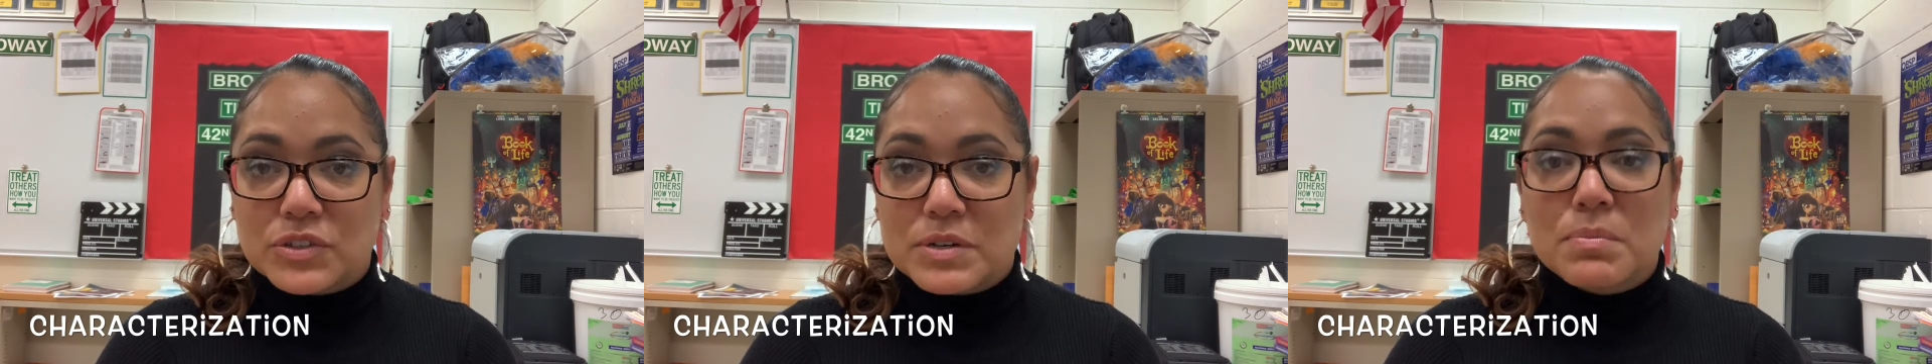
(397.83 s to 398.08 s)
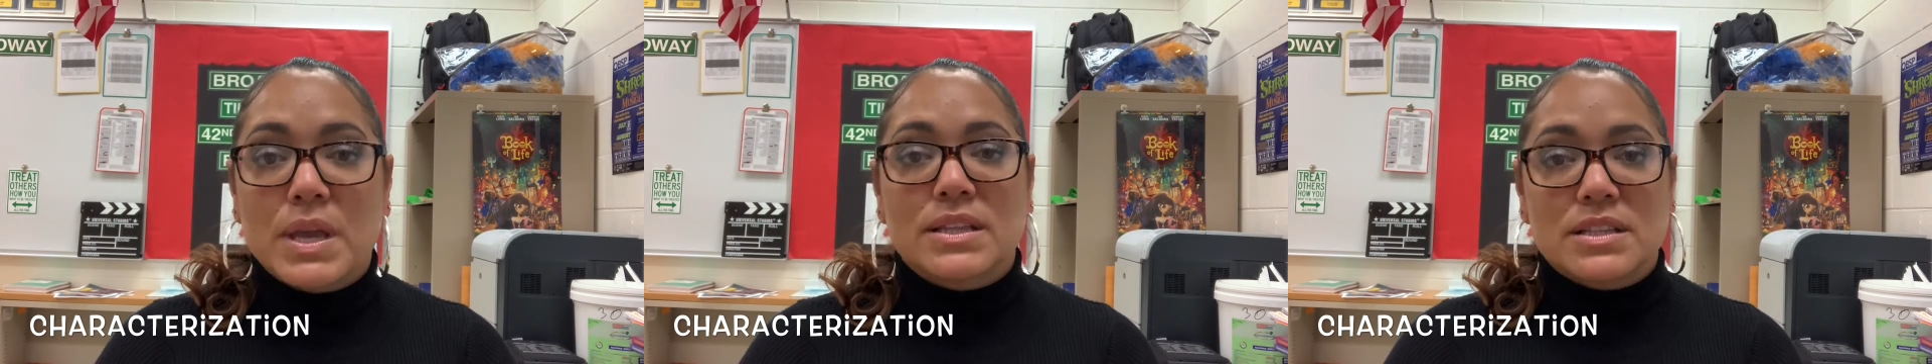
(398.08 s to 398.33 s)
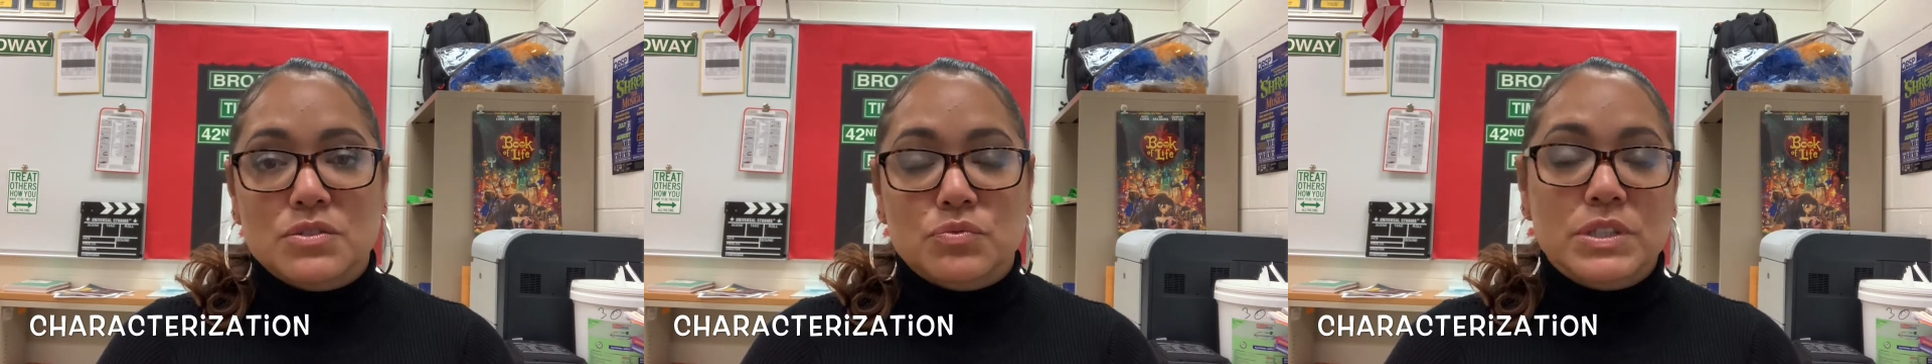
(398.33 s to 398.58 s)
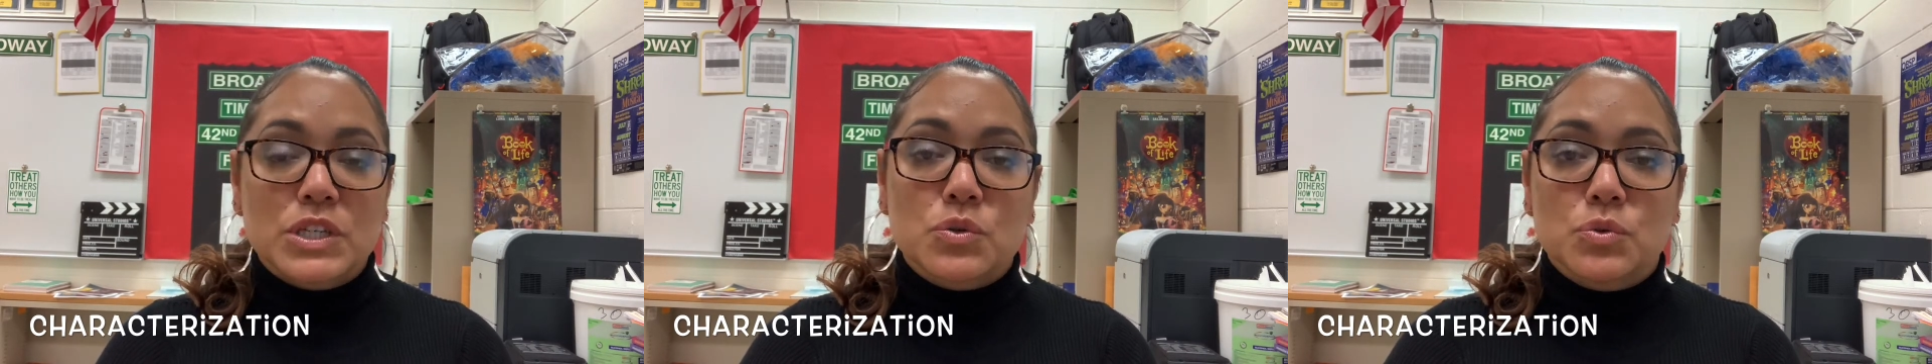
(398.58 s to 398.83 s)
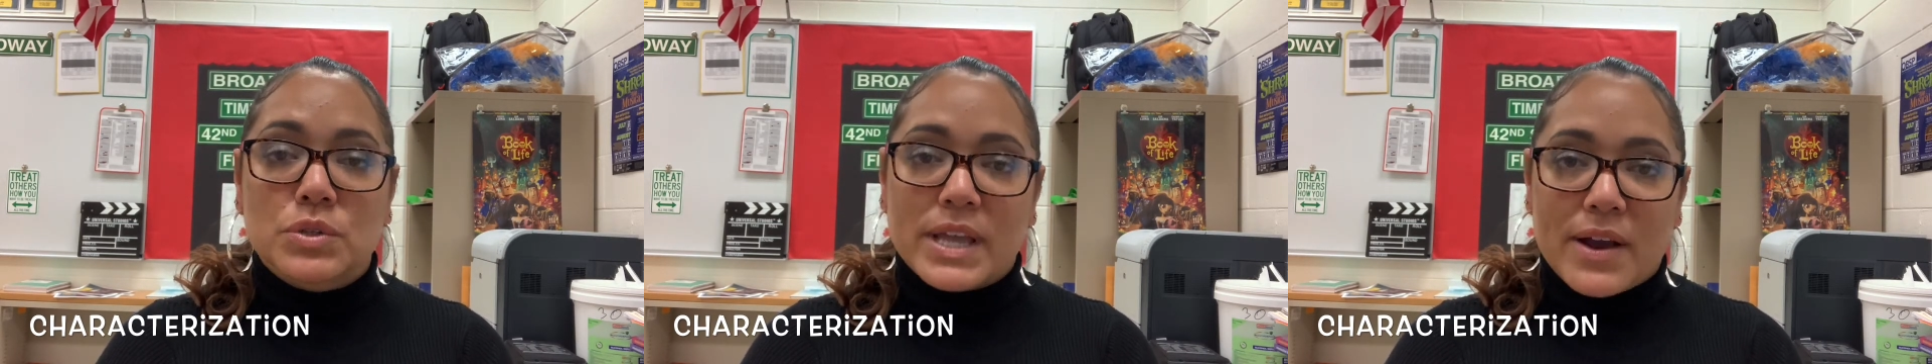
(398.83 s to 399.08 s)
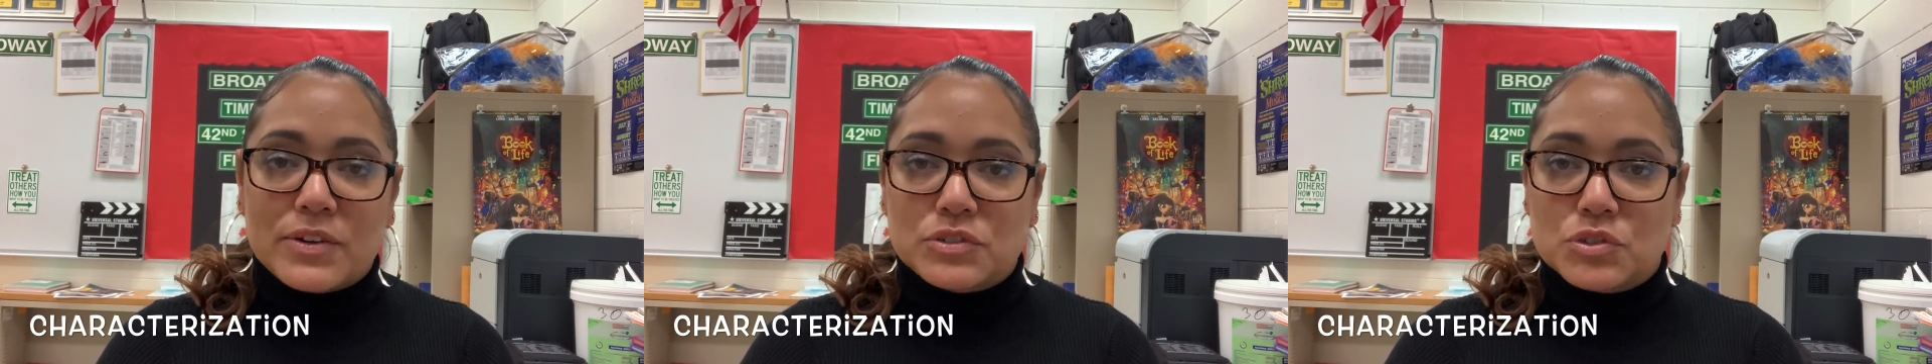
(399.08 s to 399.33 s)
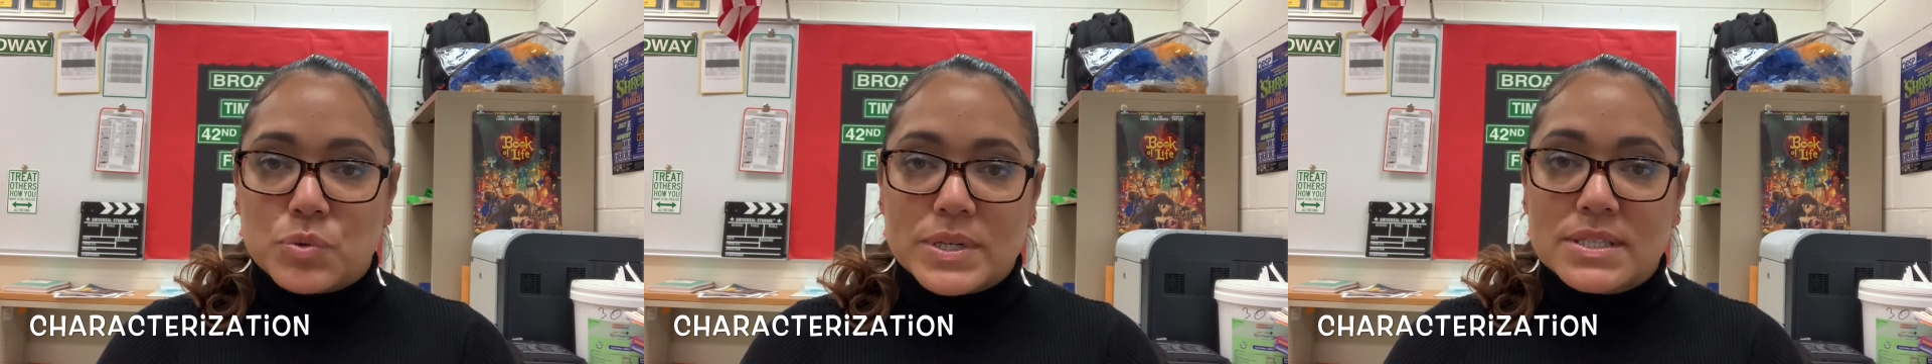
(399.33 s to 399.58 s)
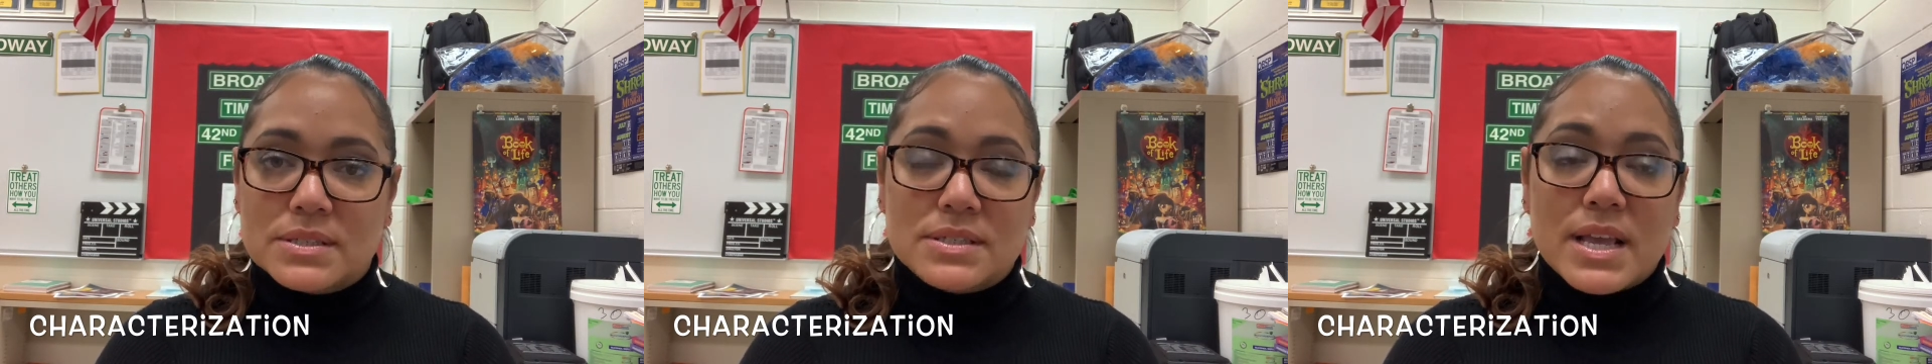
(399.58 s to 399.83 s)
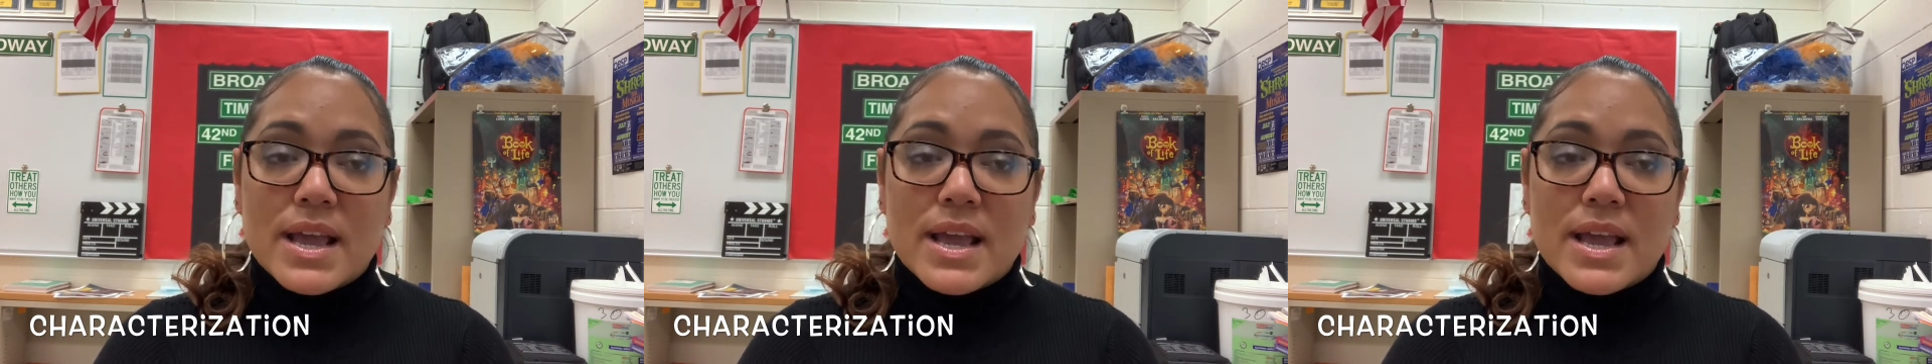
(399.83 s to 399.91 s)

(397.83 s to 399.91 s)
and make these really cool character choices.